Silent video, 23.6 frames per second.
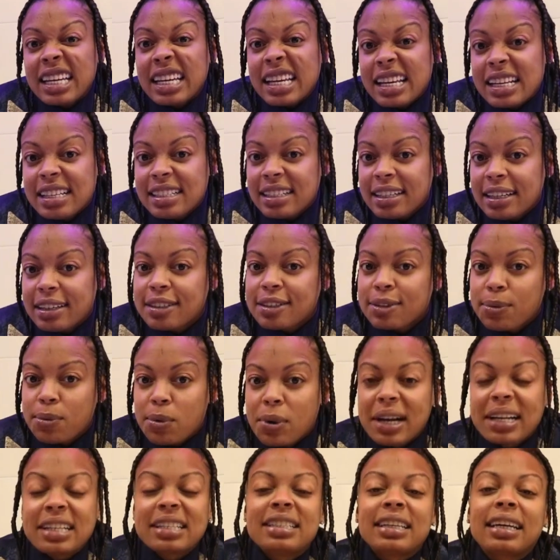easiest
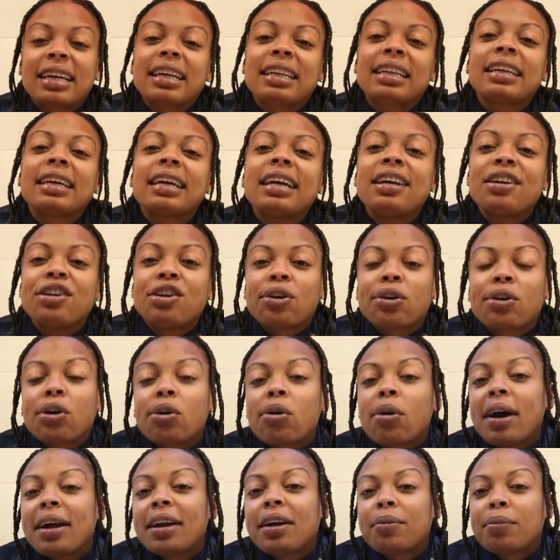one to clean your
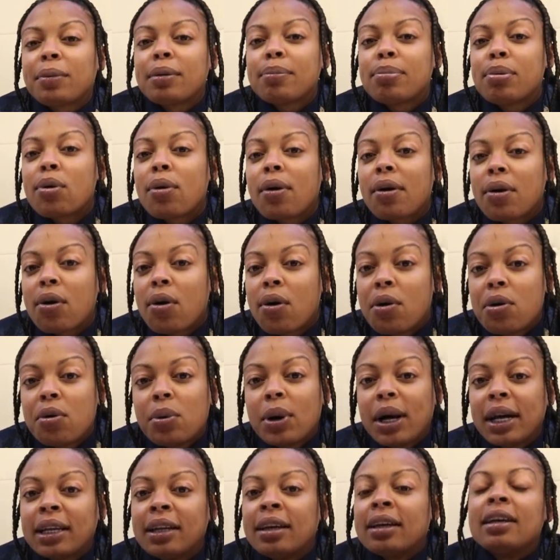credit report
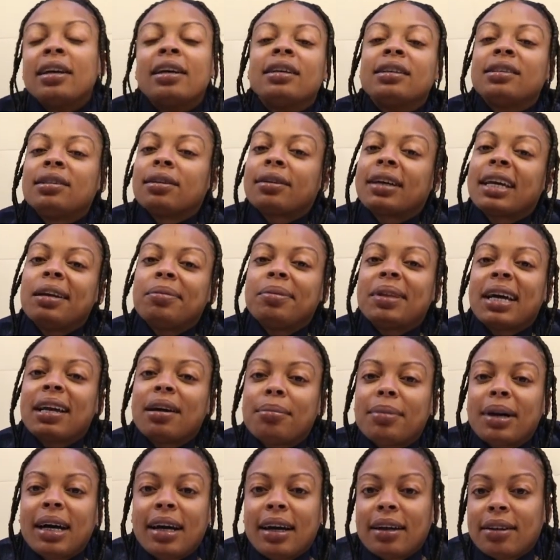on. So keep that
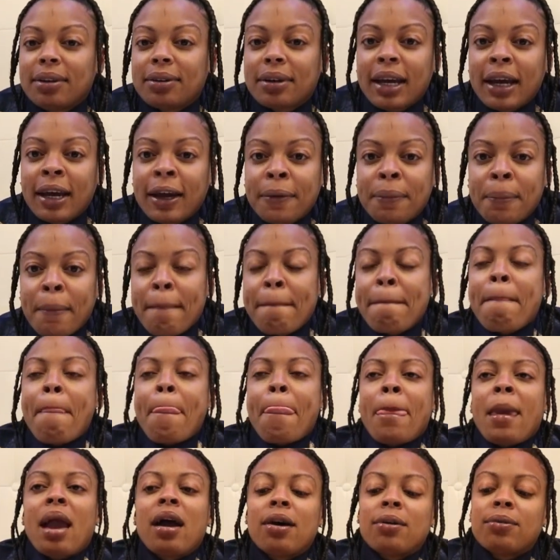in mind, okay?
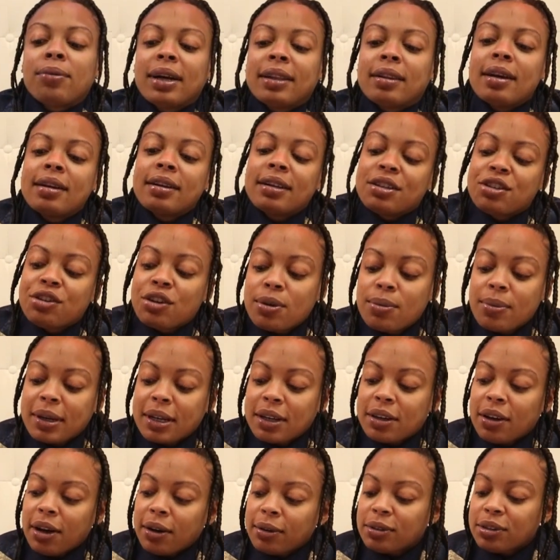One thing that you'll
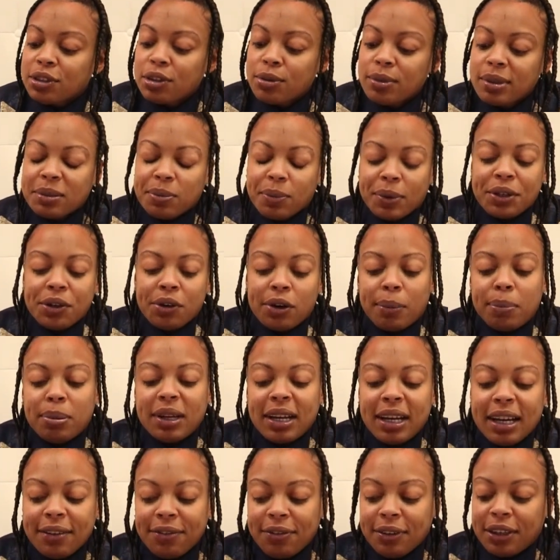want to know too is when you're
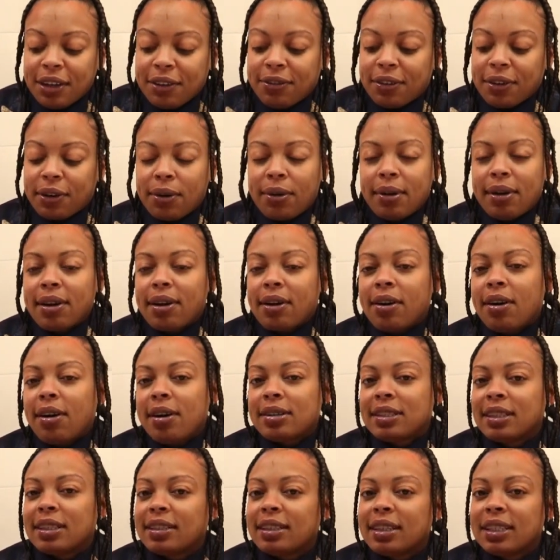applying for different credit
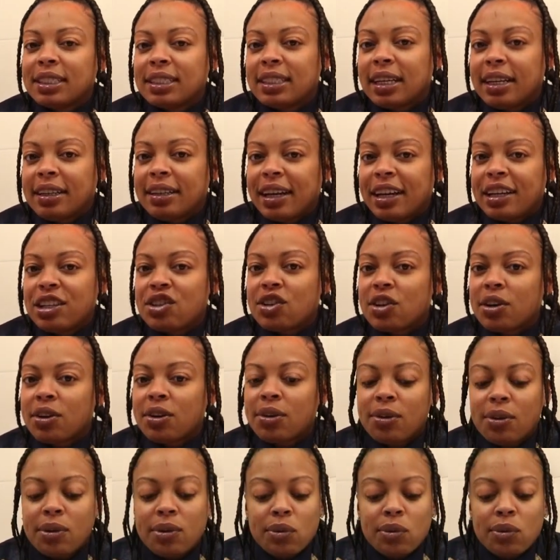cards and things of that nature,